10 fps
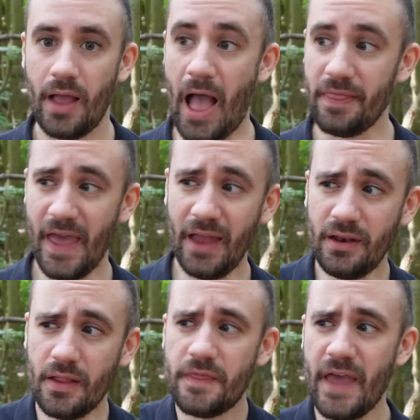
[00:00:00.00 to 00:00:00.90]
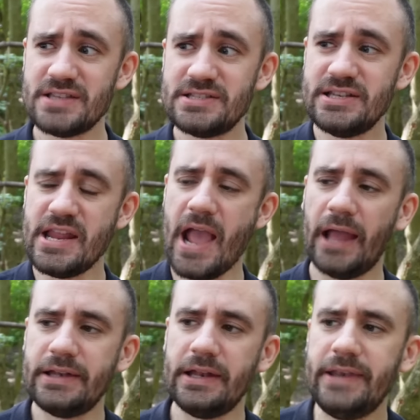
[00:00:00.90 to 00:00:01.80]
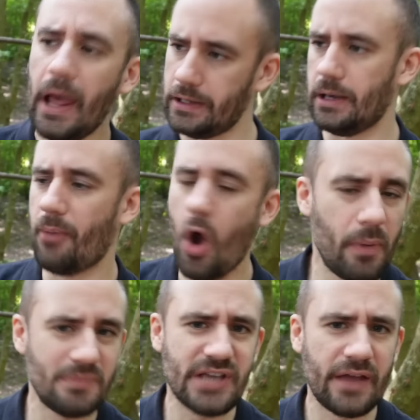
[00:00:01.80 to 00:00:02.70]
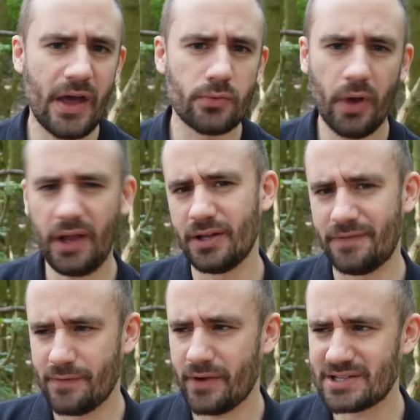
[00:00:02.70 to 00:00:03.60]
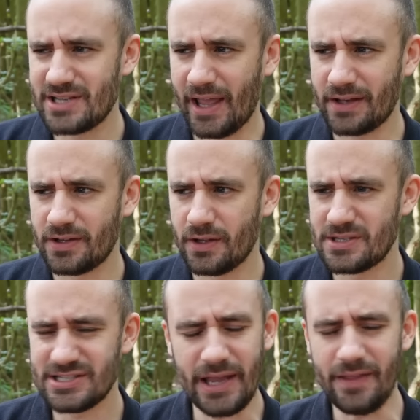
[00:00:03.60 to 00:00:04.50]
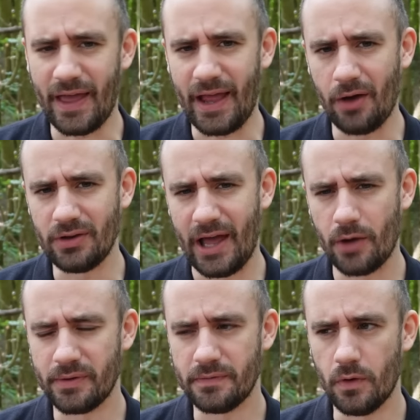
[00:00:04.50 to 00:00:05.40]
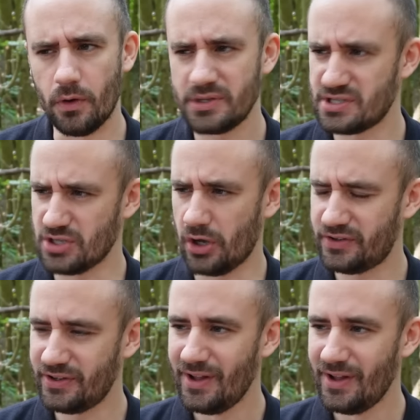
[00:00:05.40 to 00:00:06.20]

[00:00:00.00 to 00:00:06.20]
And then there's Nien Nunb. I hope I'm saying that right. I've never actually had to say that out loud before, which is odd.